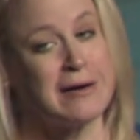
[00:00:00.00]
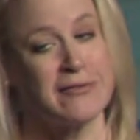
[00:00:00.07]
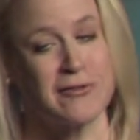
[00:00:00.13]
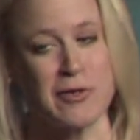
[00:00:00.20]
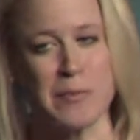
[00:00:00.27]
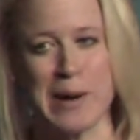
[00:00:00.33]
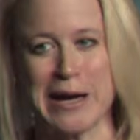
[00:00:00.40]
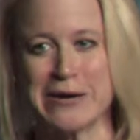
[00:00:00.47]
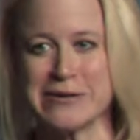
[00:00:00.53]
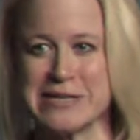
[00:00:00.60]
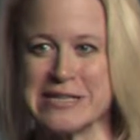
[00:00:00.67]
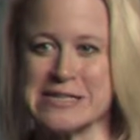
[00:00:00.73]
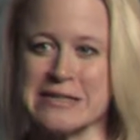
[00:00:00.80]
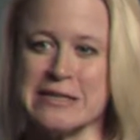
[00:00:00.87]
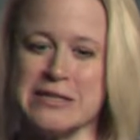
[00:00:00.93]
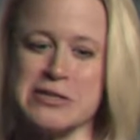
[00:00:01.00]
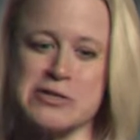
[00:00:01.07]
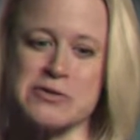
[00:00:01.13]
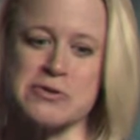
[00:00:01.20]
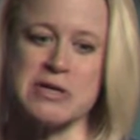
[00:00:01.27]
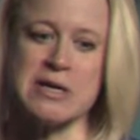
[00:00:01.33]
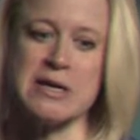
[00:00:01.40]
For the biodiesel
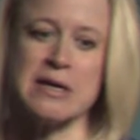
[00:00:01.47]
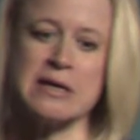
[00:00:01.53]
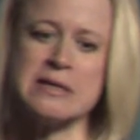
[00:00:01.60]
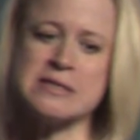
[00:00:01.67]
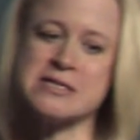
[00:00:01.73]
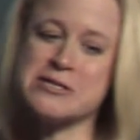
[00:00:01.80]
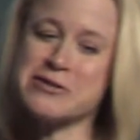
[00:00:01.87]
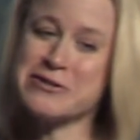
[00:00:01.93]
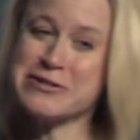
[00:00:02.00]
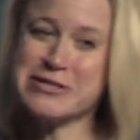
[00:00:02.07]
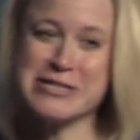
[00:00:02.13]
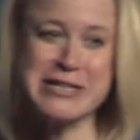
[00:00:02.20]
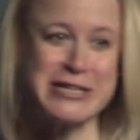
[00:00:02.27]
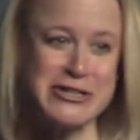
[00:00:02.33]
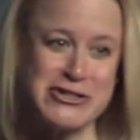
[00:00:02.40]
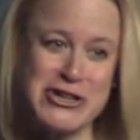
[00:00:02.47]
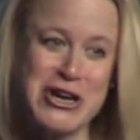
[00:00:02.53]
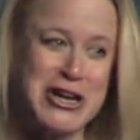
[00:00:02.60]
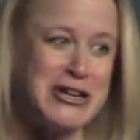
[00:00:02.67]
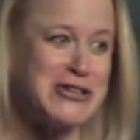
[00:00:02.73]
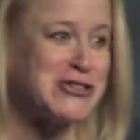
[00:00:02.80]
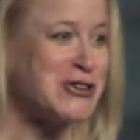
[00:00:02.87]
industry, uncertainty and
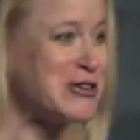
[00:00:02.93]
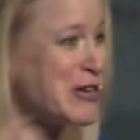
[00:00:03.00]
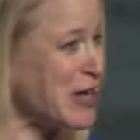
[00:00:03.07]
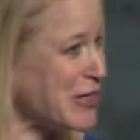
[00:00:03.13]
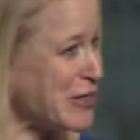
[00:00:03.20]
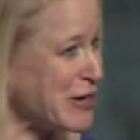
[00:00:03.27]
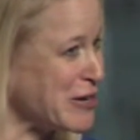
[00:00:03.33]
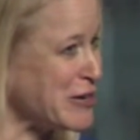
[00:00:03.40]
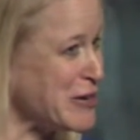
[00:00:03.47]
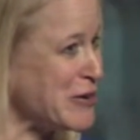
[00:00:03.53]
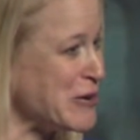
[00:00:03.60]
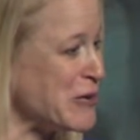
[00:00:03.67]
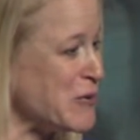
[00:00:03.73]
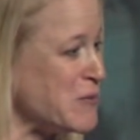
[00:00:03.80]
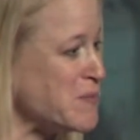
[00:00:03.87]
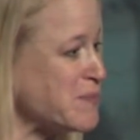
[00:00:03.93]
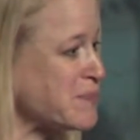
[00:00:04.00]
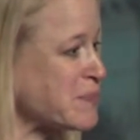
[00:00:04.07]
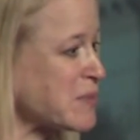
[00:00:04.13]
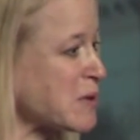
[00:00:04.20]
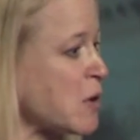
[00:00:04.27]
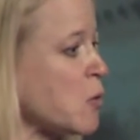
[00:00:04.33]
change are nothing new.
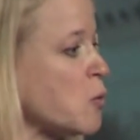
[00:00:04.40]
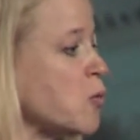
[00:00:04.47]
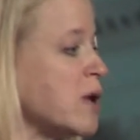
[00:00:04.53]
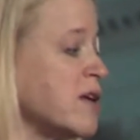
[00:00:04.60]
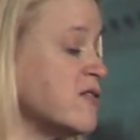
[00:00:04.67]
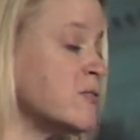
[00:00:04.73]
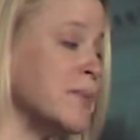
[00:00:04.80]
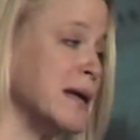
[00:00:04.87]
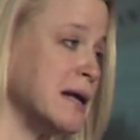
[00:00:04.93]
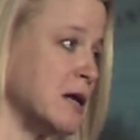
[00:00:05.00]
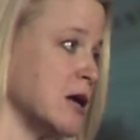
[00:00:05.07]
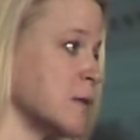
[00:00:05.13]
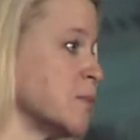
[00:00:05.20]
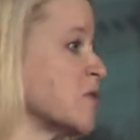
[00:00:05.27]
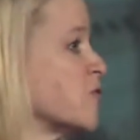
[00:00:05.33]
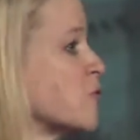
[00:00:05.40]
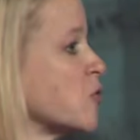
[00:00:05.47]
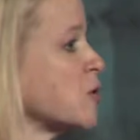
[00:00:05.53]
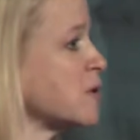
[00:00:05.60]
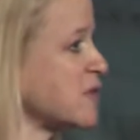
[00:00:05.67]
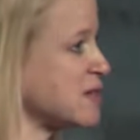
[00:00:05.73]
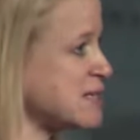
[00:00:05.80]
We've been here
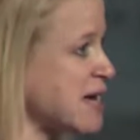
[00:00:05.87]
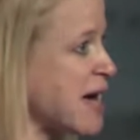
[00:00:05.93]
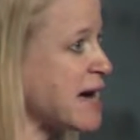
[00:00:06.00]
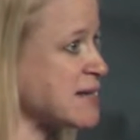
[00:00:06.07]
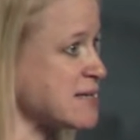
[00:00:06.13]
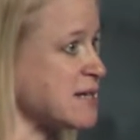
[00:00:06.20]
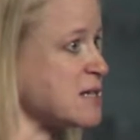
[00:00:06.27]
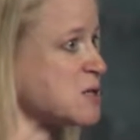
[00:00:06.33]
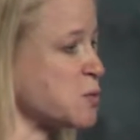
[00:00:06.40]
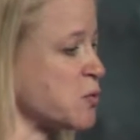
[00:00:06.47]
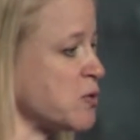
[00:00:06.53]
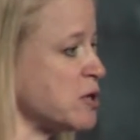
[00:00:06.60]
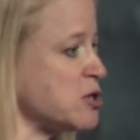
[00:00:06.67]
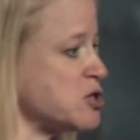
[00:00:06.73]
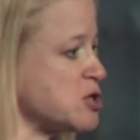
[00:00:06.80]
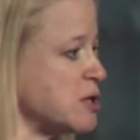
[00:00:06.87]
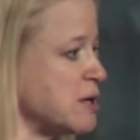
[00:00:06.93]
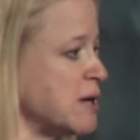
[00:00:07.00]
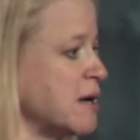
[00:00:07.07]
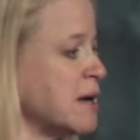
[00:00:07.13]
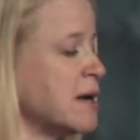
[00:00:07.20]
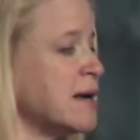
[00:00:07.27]
before with the tax
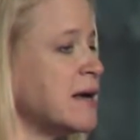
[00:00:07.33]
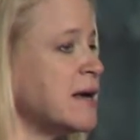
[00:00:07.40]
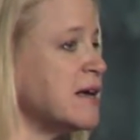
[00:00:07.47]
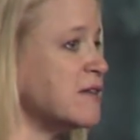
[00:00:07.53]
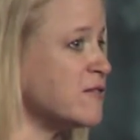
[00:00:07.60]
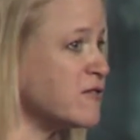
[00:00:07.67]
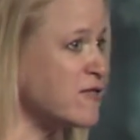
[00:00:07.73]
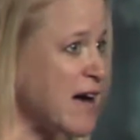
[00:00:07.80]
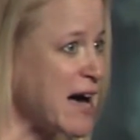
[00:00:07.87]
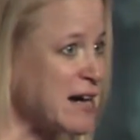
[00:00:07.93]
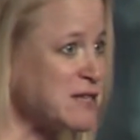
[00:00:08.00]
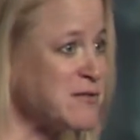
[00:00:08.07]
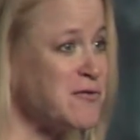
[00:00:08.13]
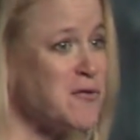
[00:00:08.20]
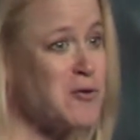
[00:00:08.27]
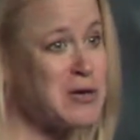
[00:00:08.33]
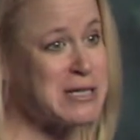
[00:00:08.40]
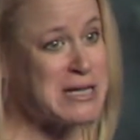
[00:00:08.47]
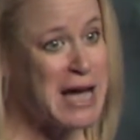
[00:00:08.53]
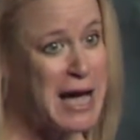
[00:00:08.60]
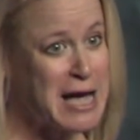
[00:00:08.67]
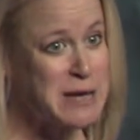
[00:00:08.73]
expiration, in fact, 4
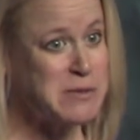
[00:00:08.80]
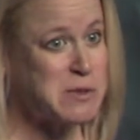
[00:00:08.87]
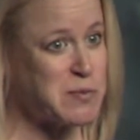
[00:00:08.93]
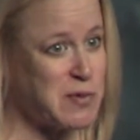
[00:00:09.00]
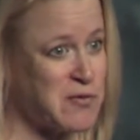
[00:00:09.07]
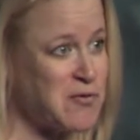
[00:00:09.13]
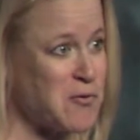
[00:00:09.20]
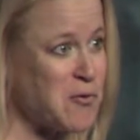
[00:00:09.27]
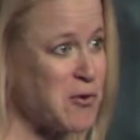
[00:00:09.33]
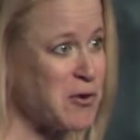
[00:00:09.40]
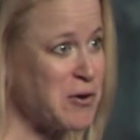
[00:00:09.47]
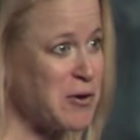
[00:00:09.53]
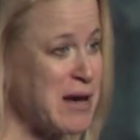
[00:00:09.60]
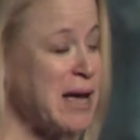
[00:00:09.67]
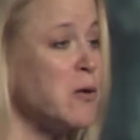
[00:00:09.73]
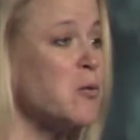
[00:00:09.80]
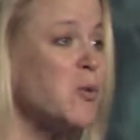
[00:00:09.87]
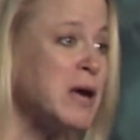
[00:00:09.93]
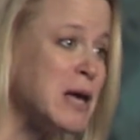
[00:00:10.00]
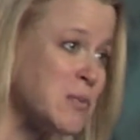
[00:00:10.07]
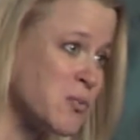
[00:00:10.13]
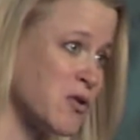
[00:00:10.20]
times before, and
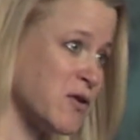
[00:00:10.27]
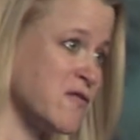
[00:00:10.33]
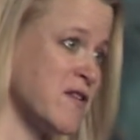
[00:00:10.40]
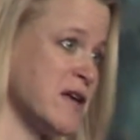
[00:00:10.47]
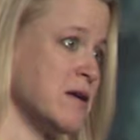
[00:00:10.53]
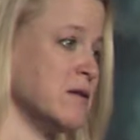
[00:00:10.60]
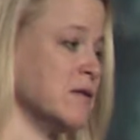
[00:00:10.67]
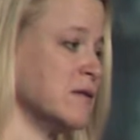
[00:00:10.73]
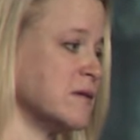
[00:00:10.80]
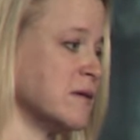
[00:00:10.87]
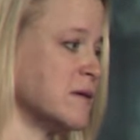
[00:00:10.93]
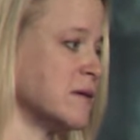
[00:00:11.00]
we prevailed.